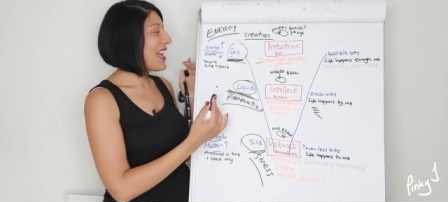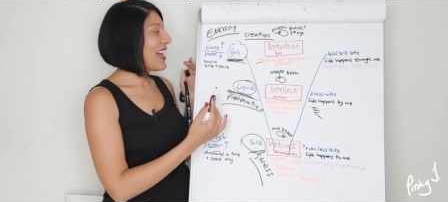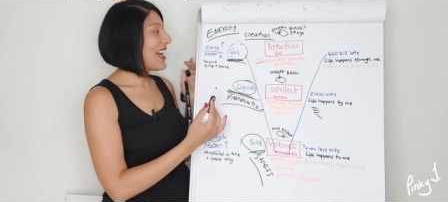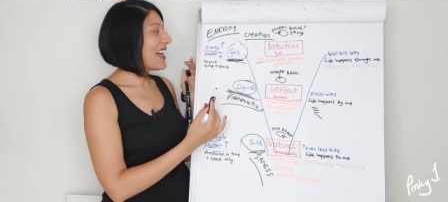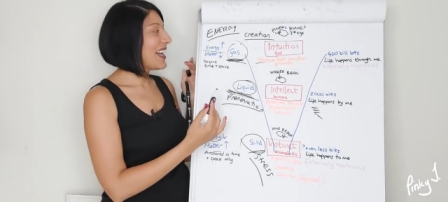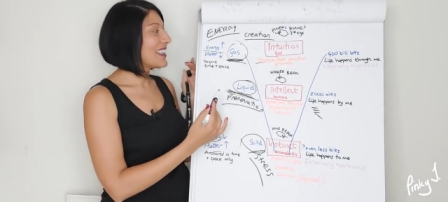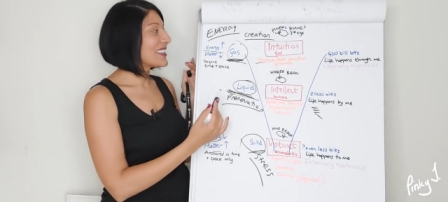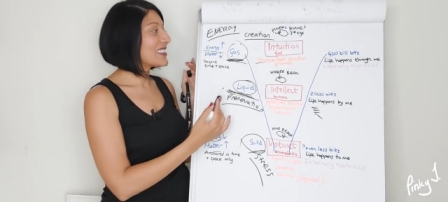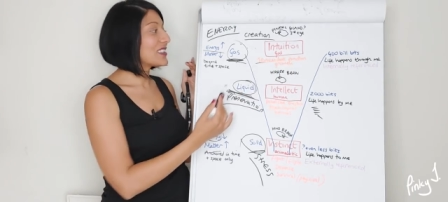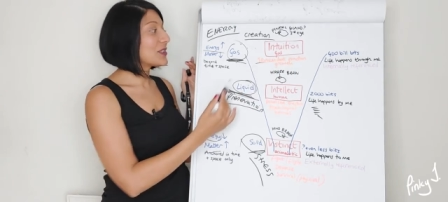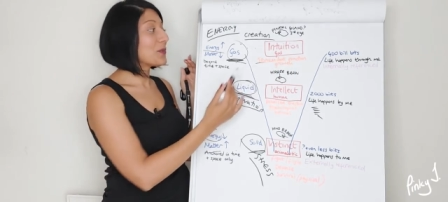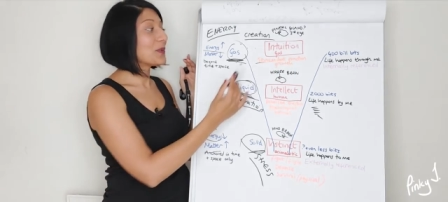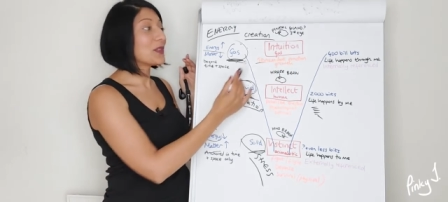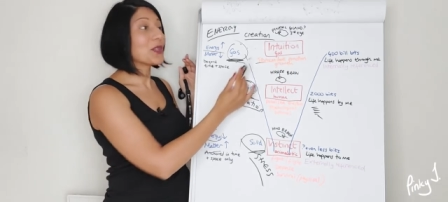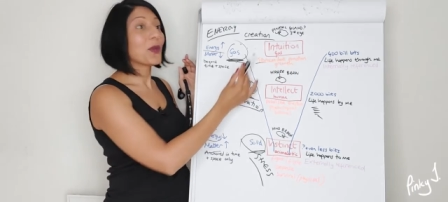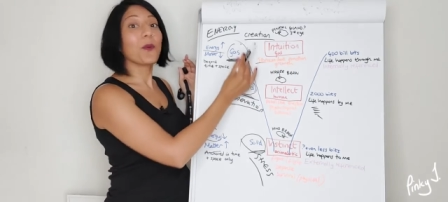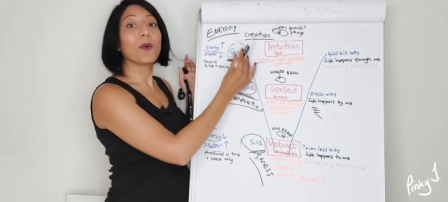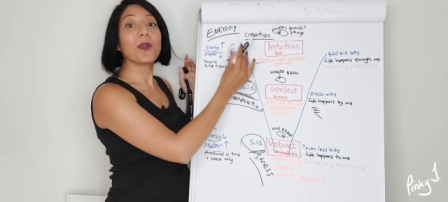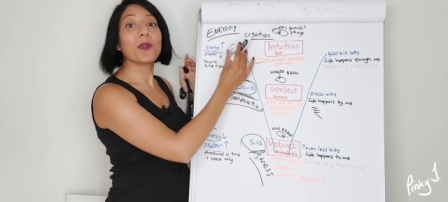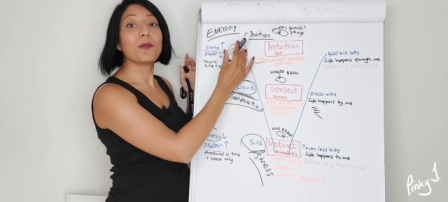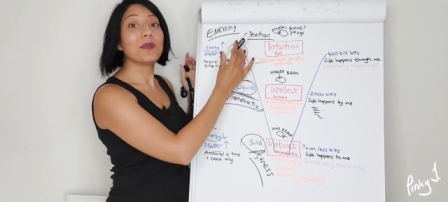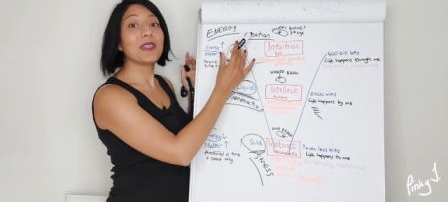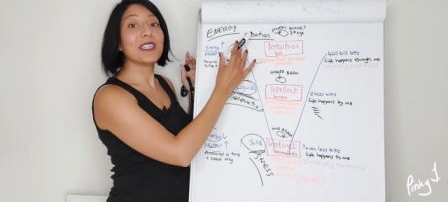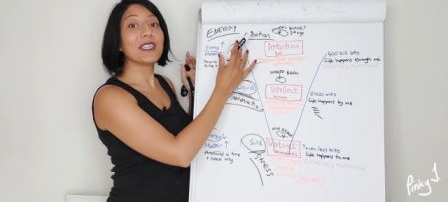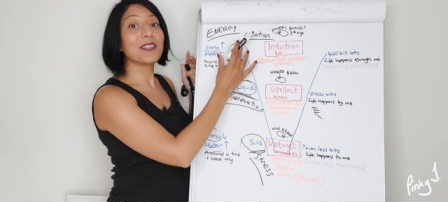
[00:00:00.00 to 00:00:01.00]
Uh, so we don't
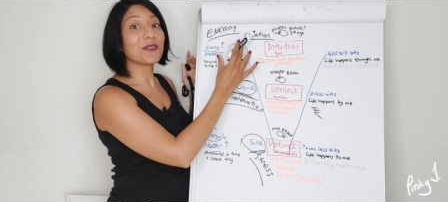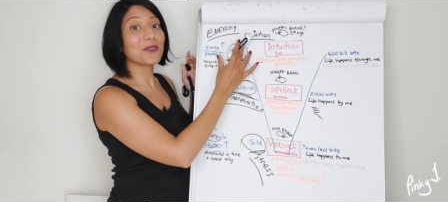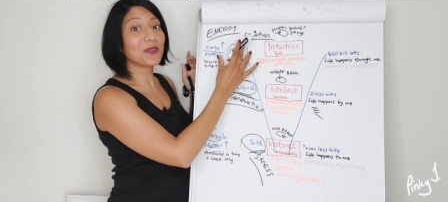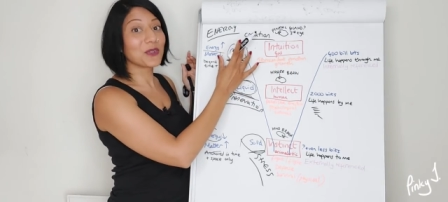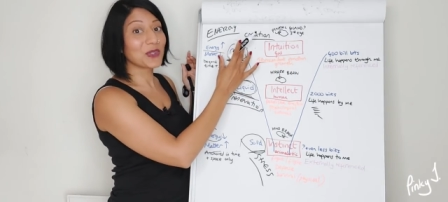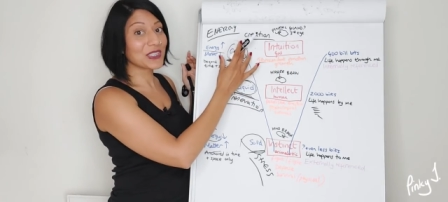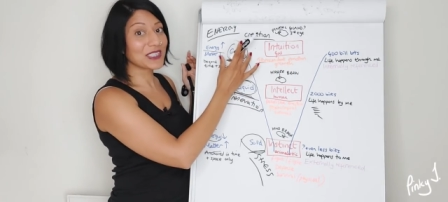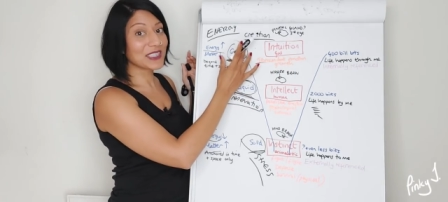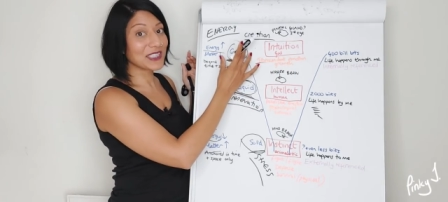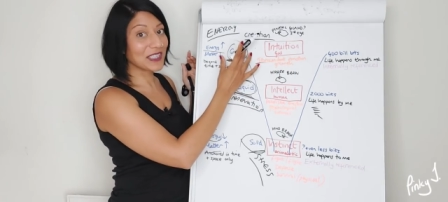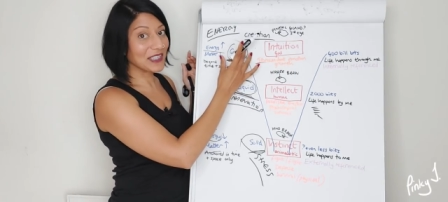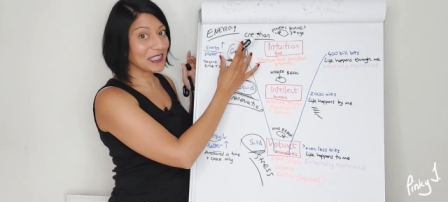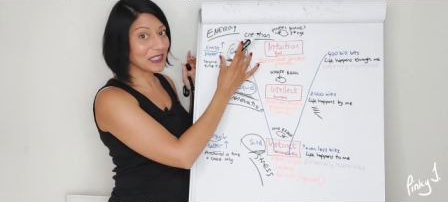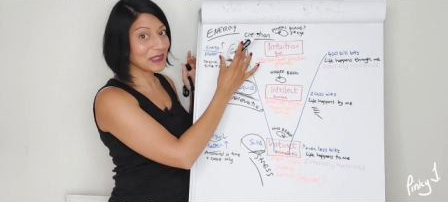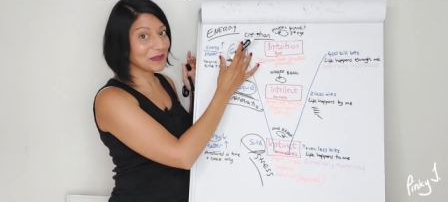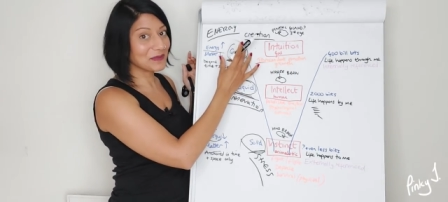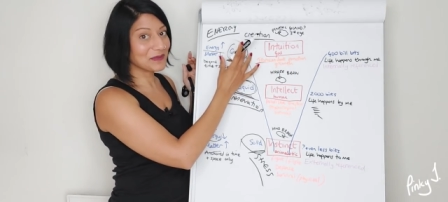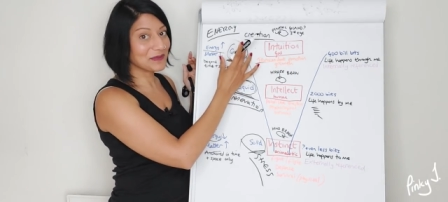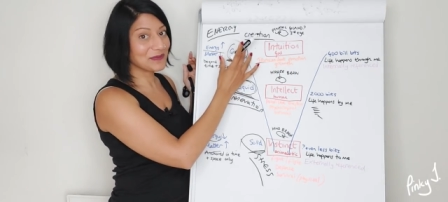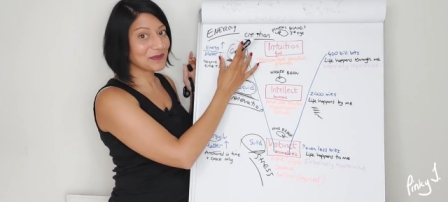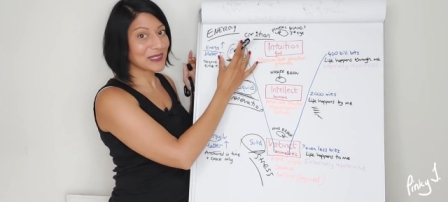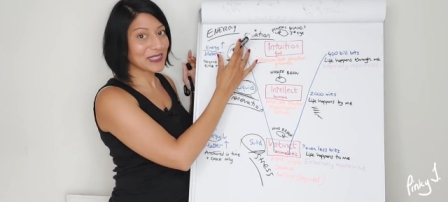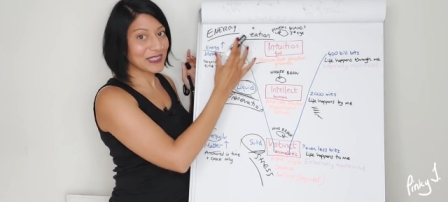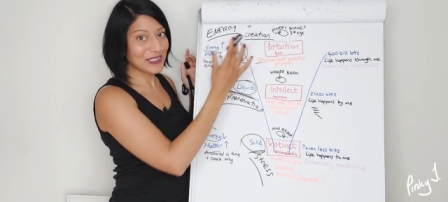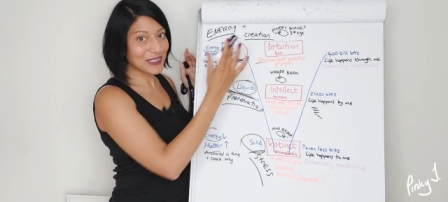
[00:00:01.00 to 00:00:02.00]
want to be there all the time
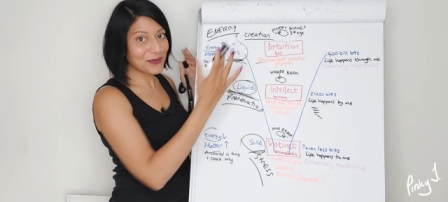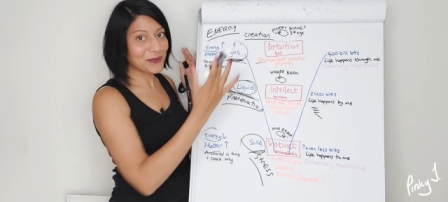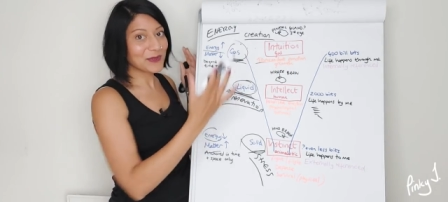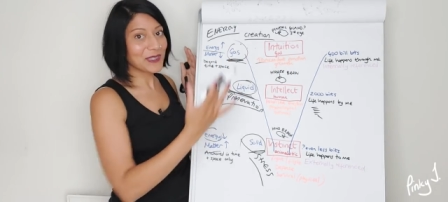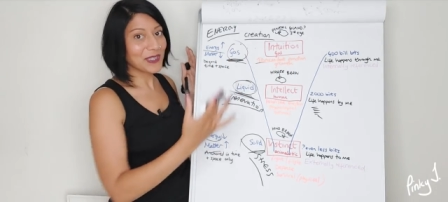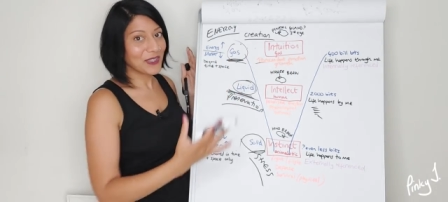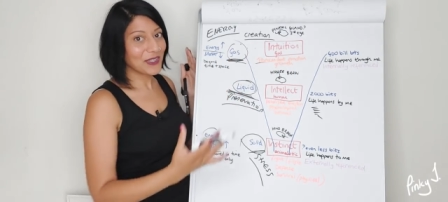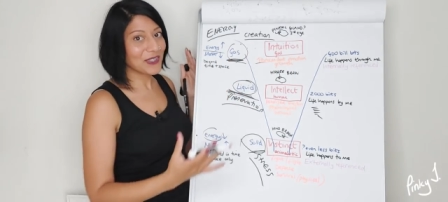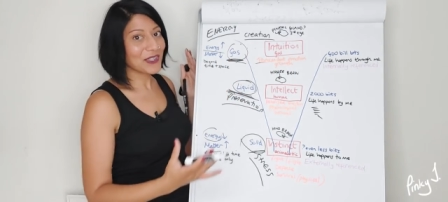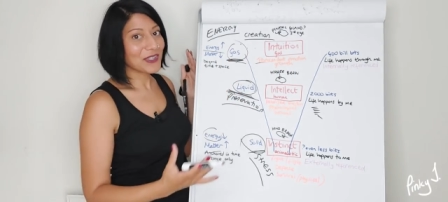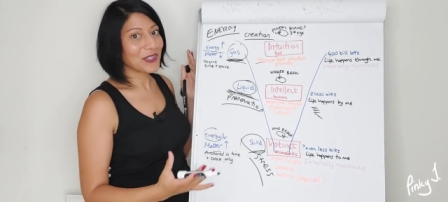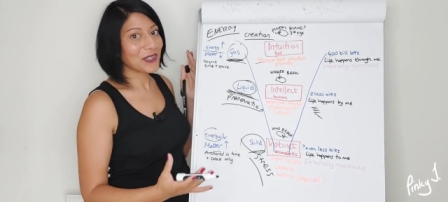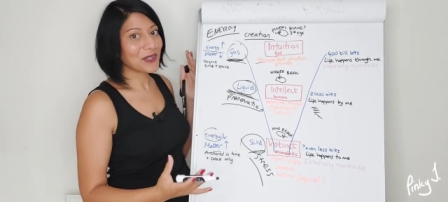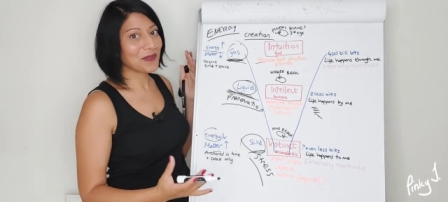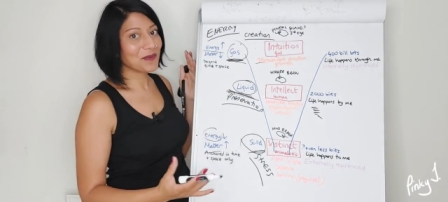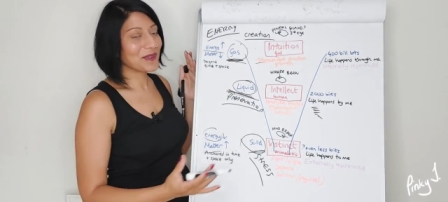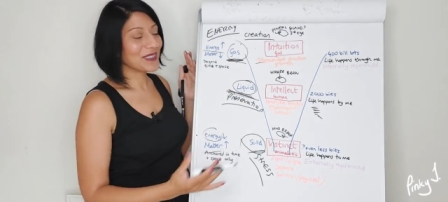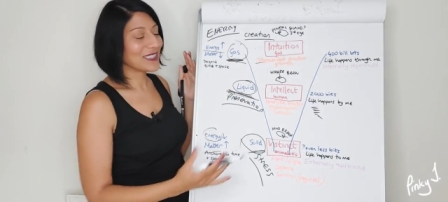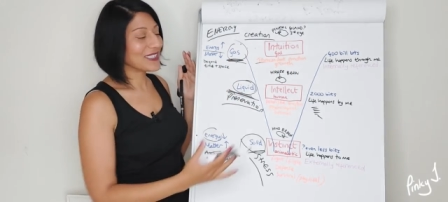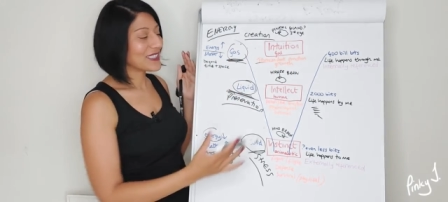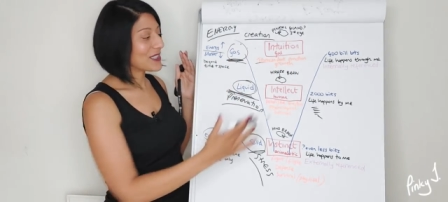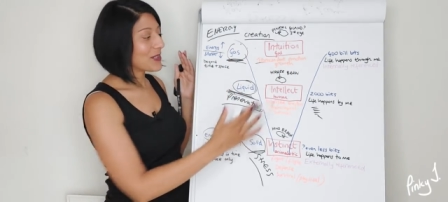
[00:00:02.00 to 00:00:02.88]
because we are human.